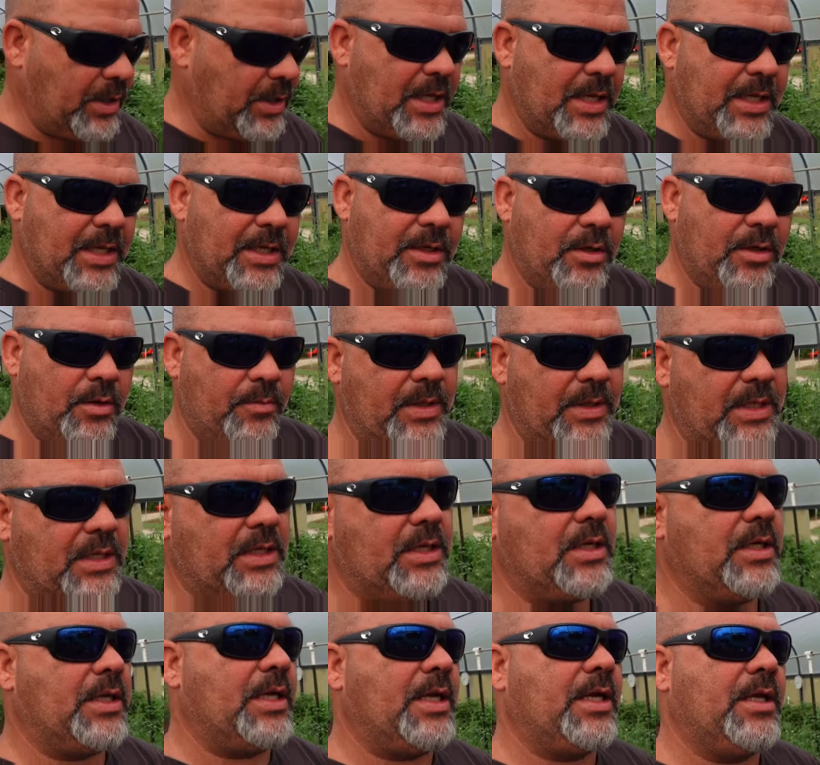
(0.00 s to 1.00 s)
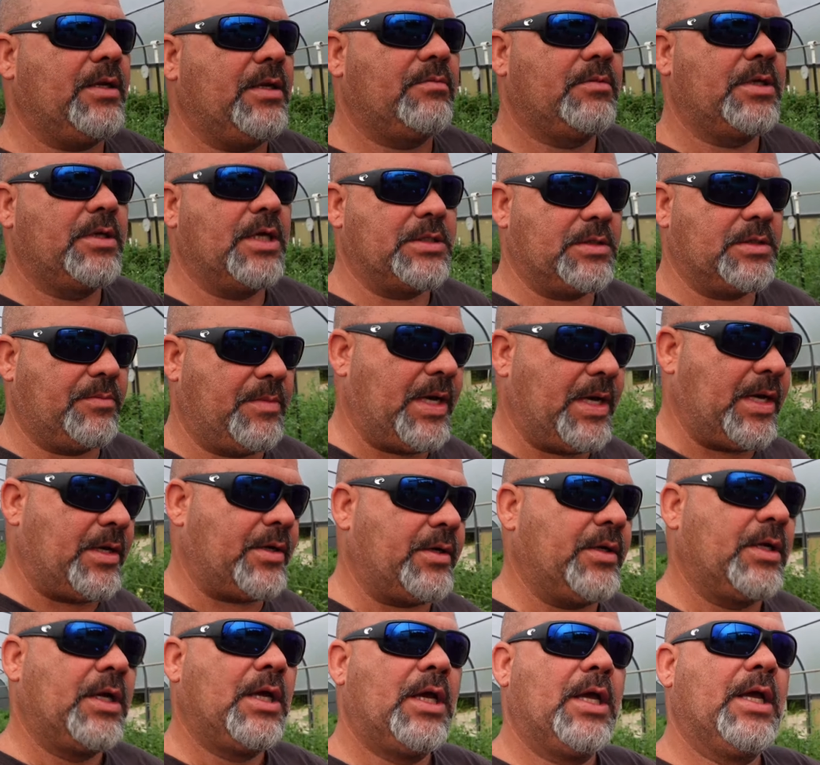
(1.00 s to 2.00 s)
day, intermediate day, doesn't
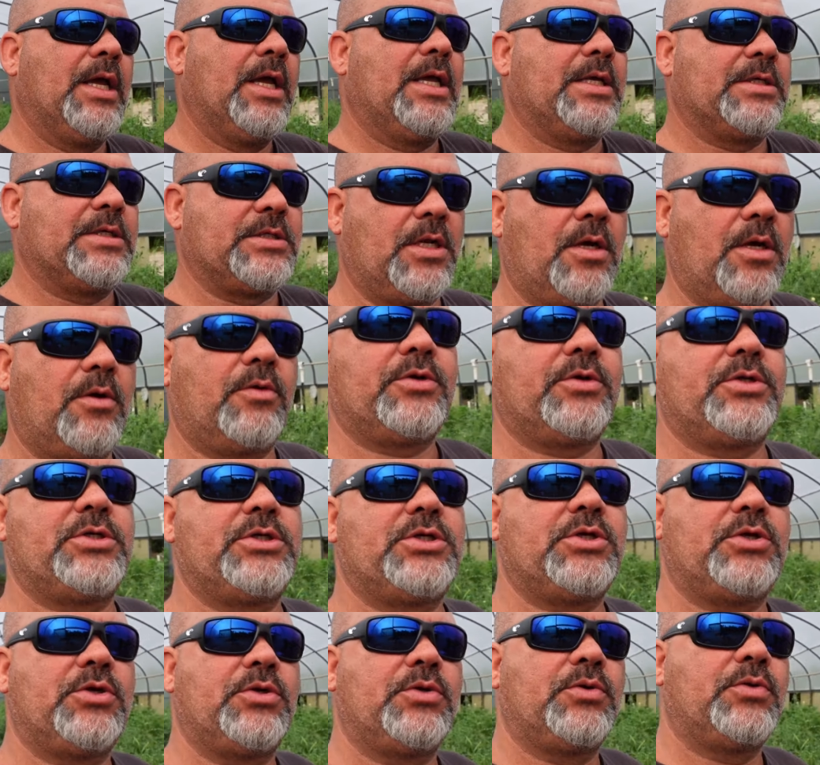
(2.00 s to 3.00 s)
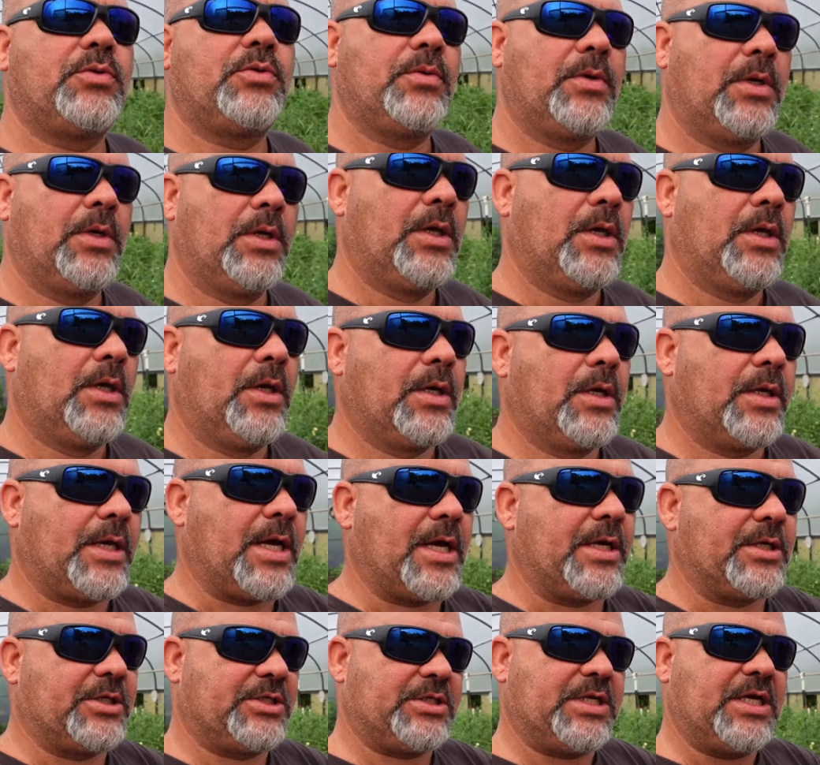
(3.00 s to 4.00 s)
matter. As long as you
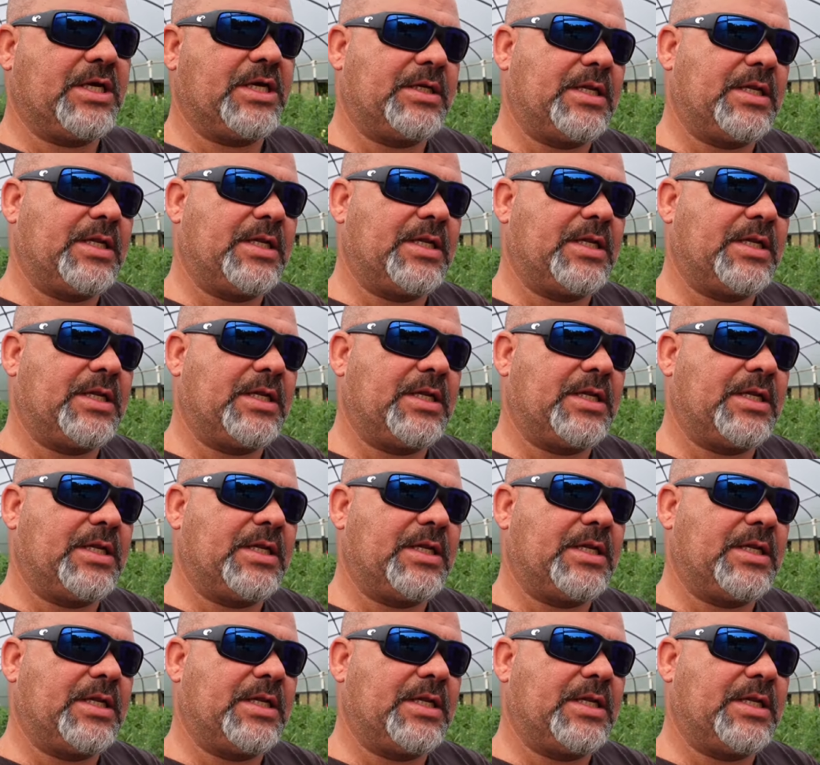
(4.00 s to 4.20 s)
kind of stick